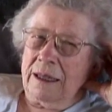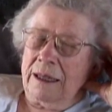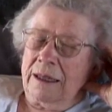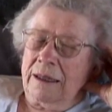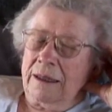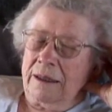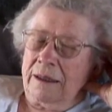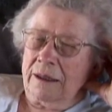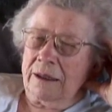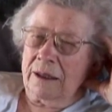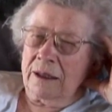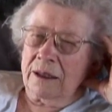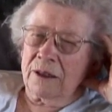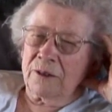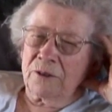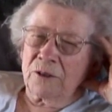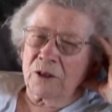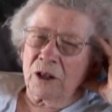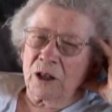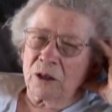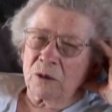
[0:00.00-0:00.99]
Uh,
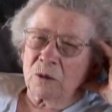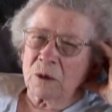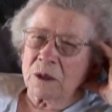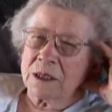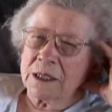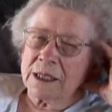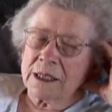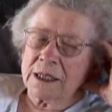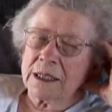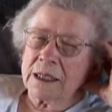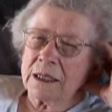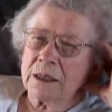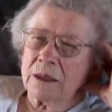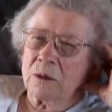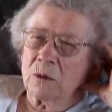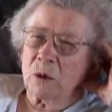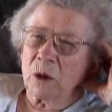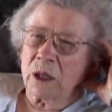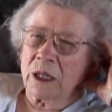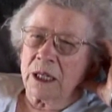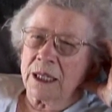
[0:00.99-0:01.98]
LaVern was
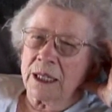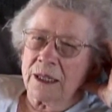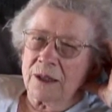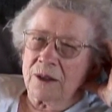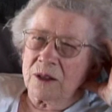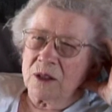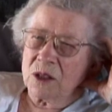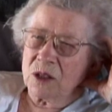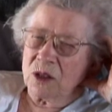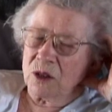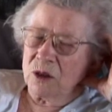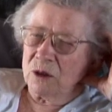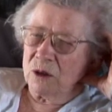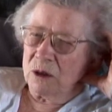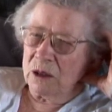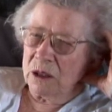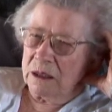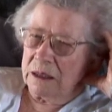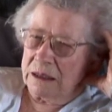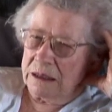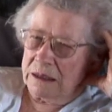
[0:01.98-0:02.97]
working at the
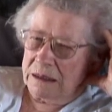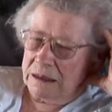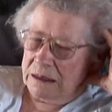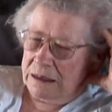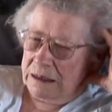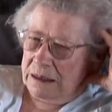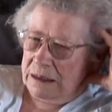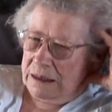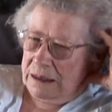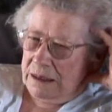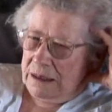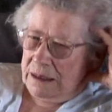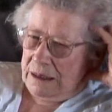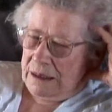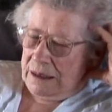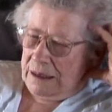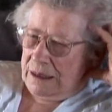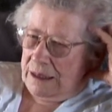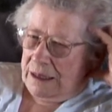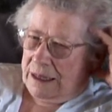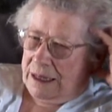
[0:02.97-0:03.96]
school
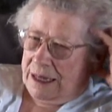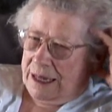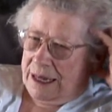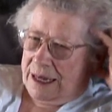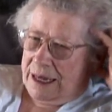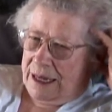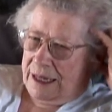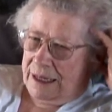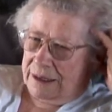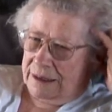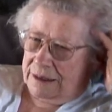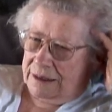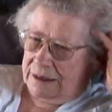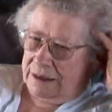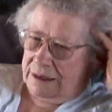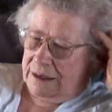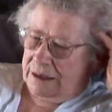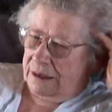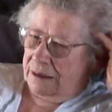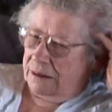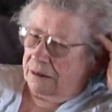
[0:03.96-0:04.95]

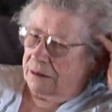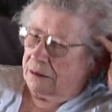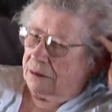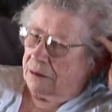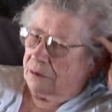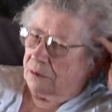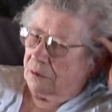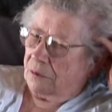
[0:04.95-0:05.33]
and uh,